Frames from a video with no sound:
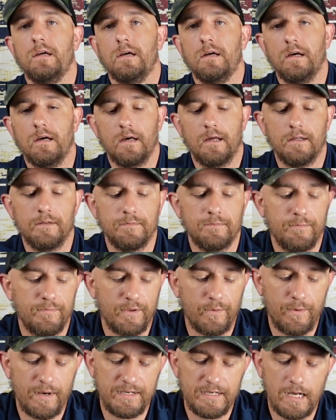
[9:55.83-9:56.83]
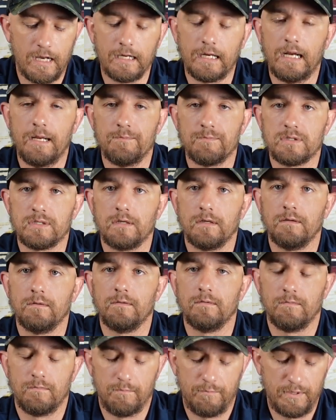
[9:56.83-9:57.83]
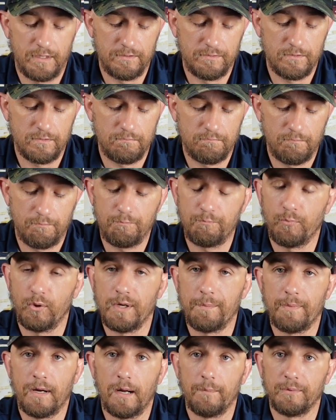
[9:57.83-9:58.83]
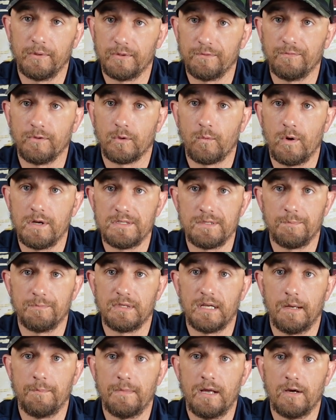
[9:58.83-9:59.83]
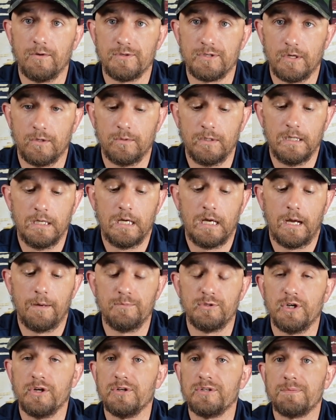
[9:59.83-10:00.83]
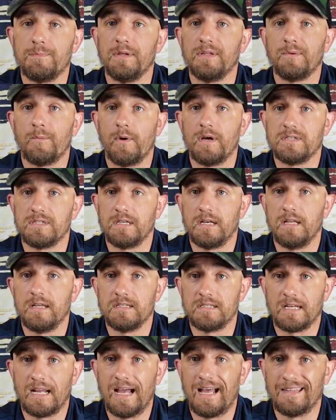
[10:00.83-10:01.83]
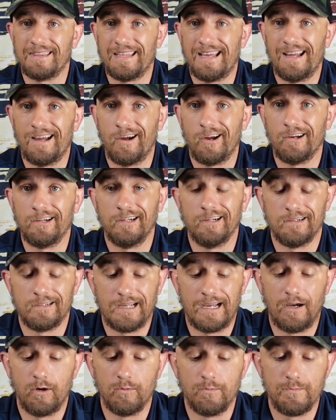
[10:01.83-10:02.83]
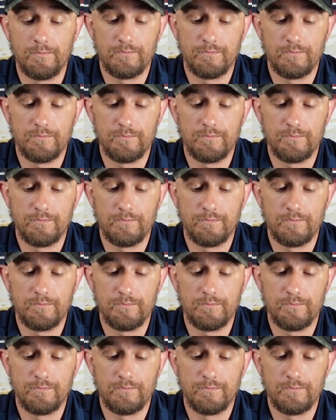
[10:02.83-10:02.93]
the red dot game's been pretty popular for quite some time now. So I'm sure Smith and Wesson has got that ironed out.